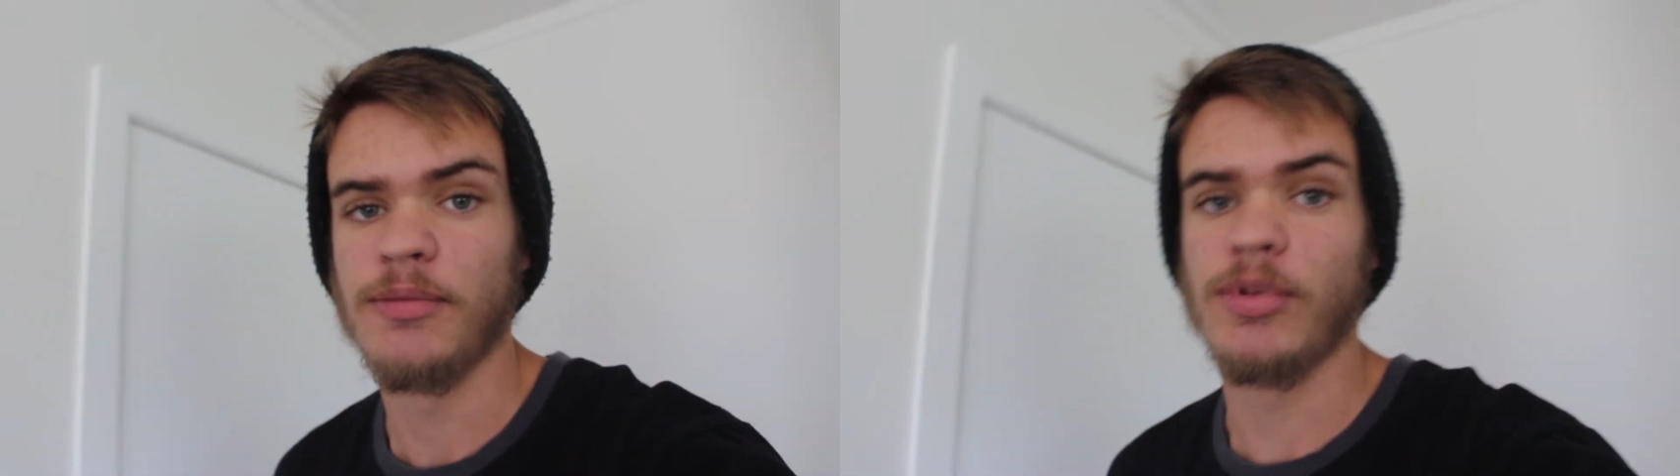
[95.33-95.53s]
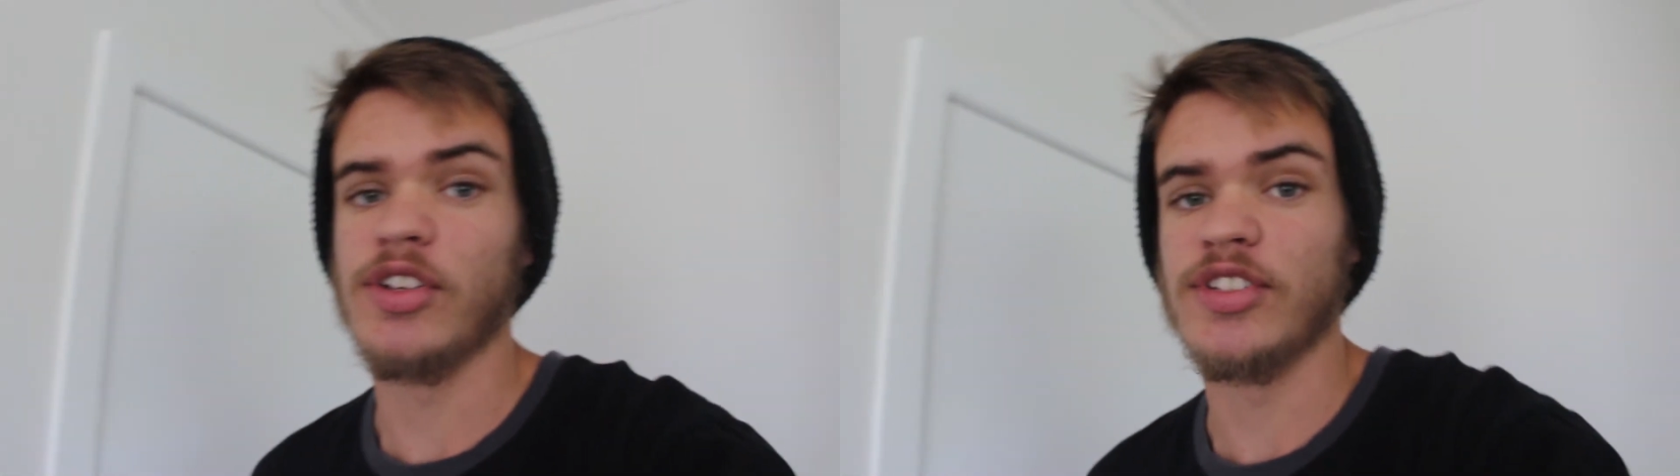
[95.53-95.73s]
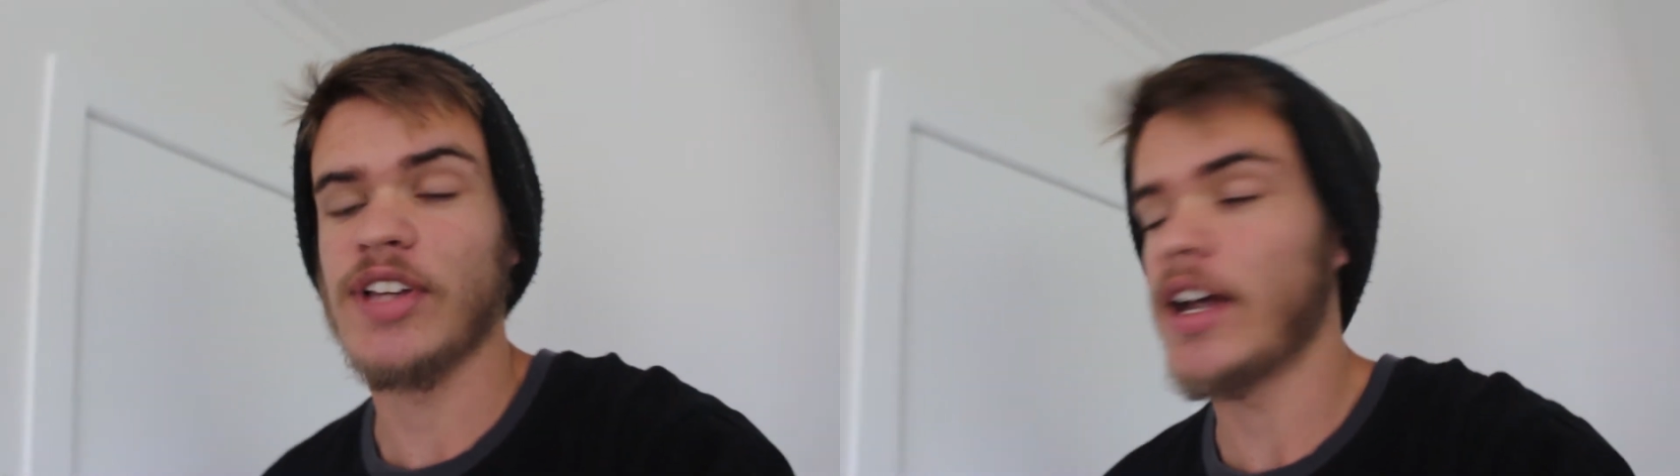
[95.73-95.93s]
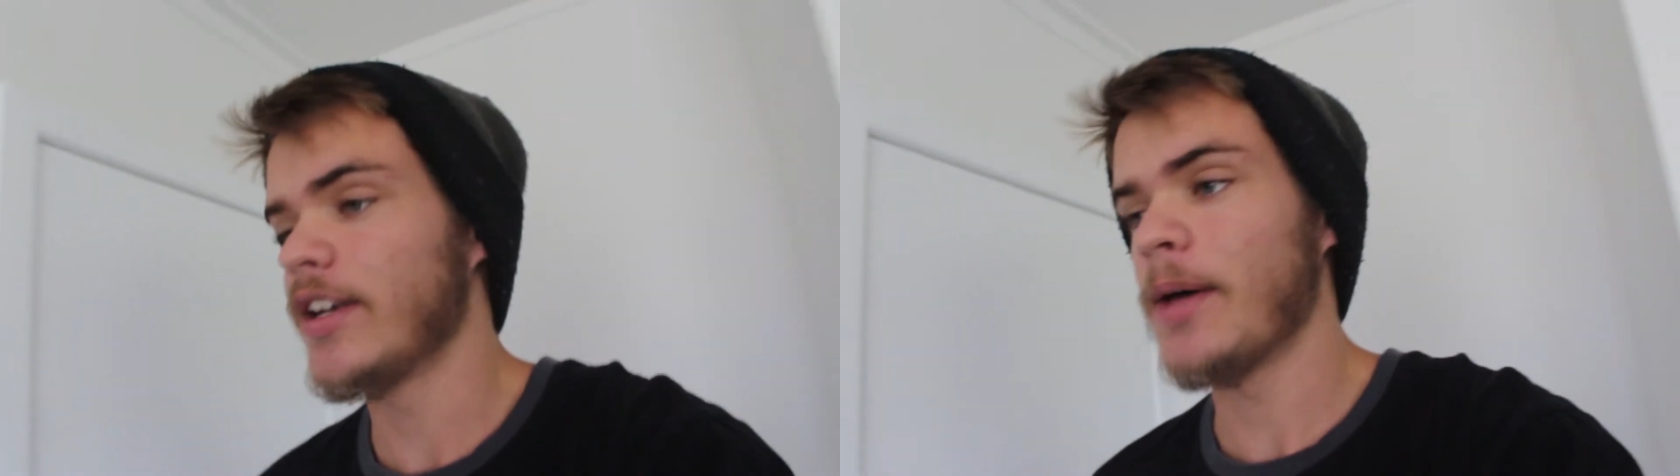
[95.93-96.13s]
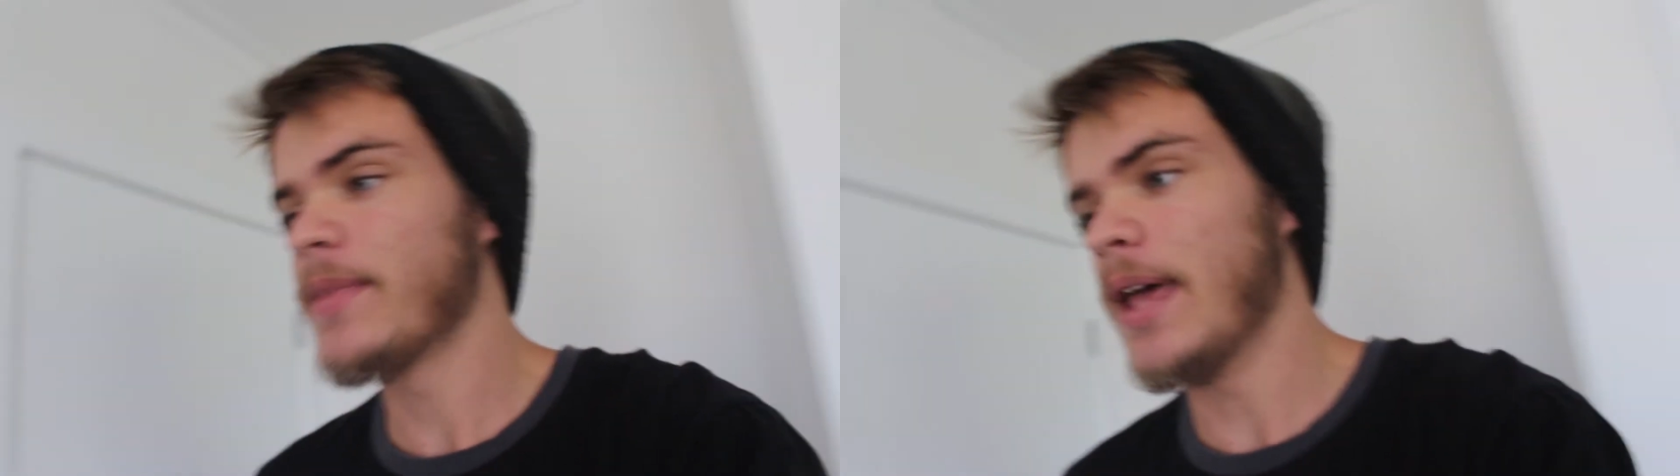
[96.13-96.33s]
Because
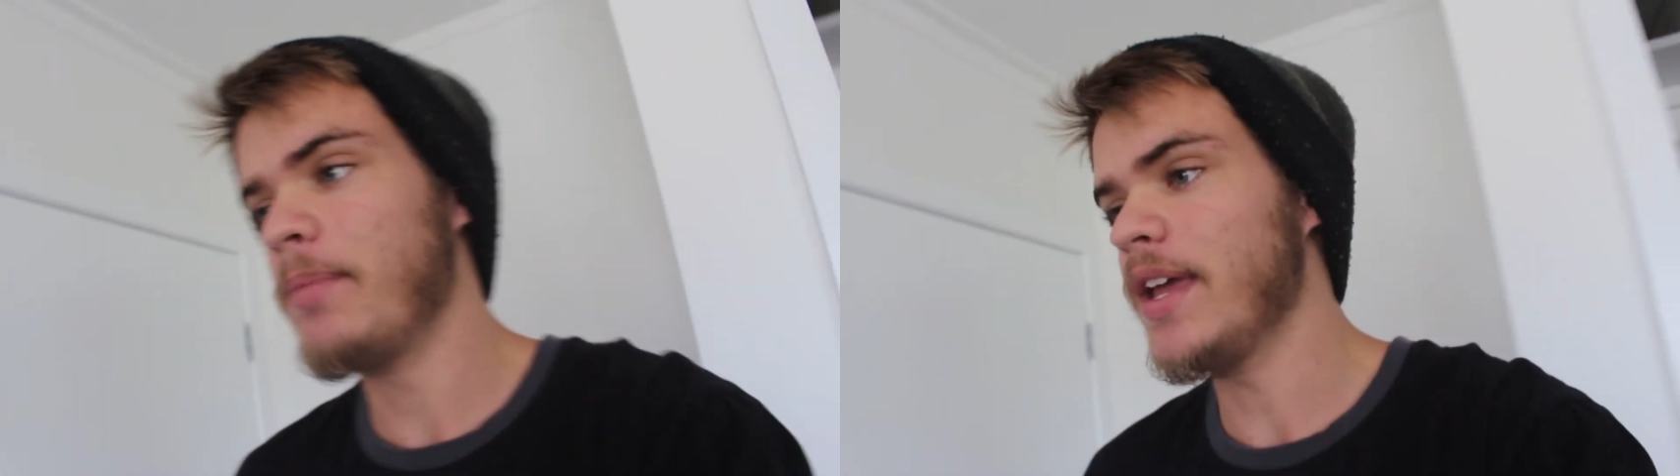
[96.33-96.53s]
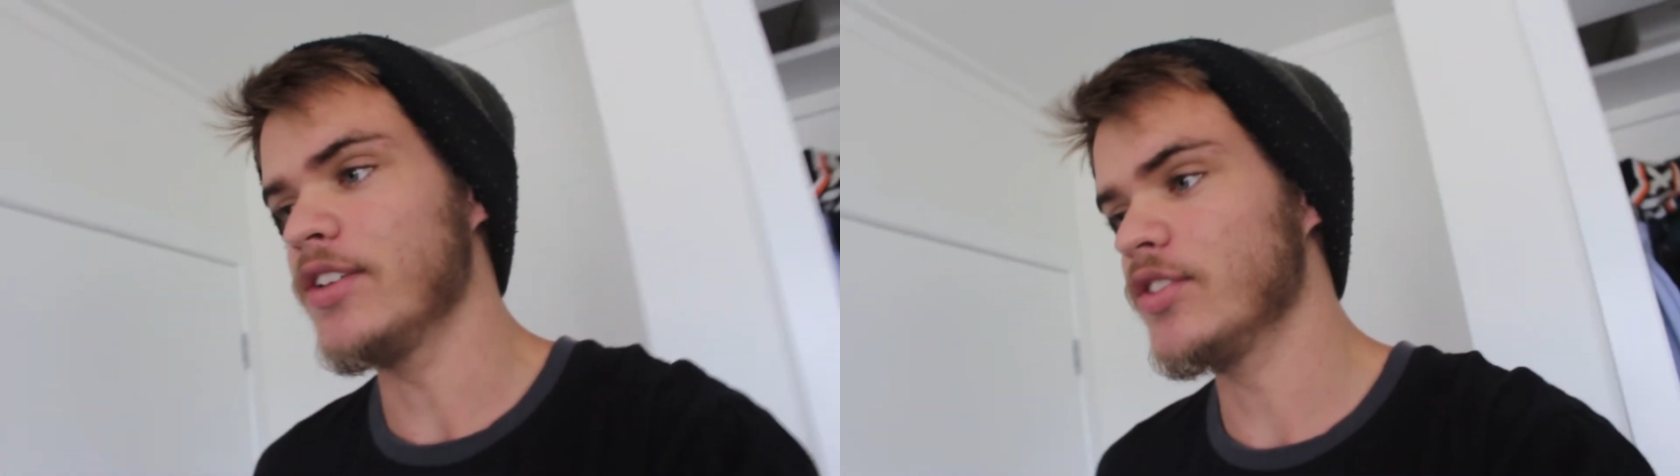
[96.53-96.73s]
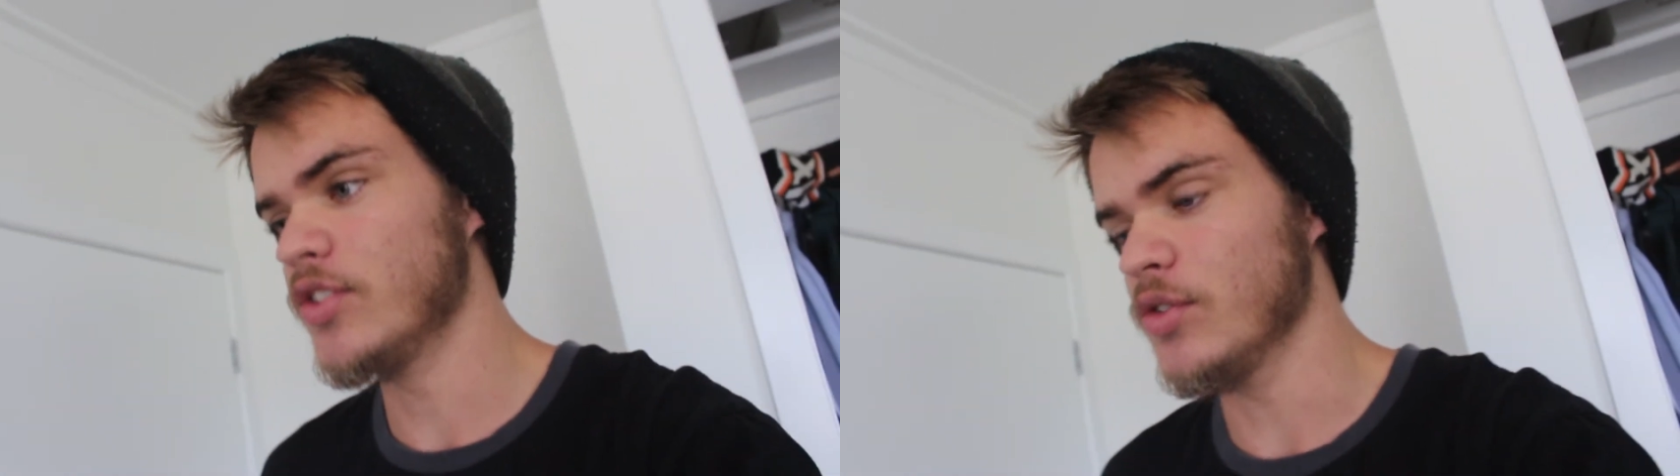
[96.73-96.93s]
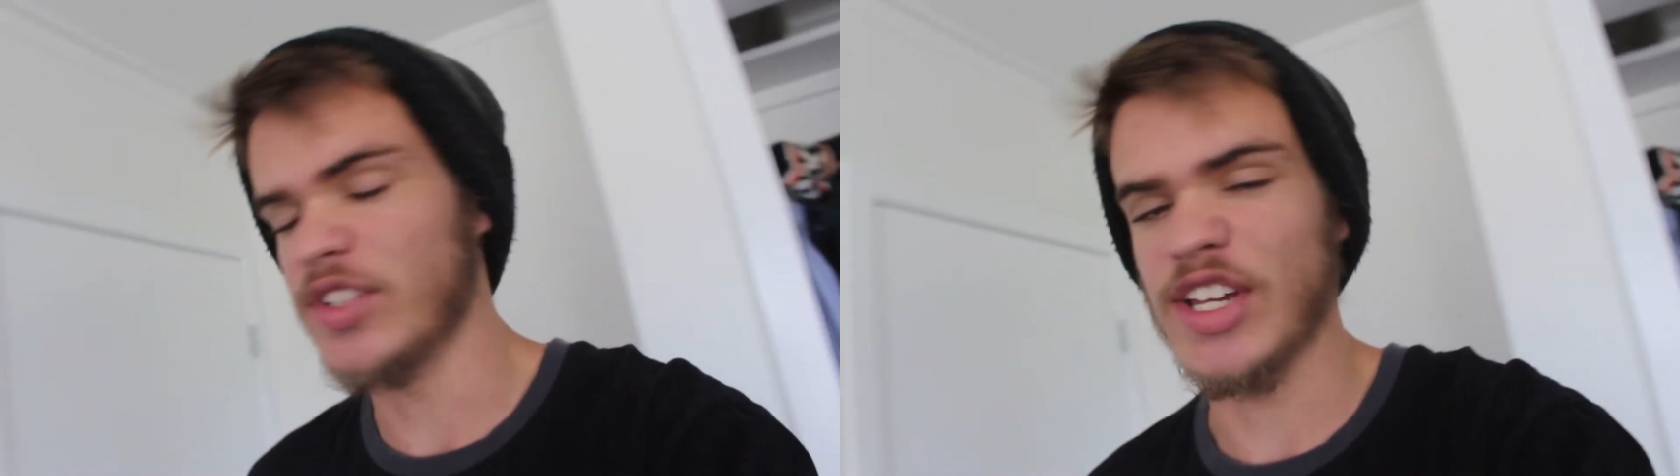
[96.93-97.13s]
starting up that PS2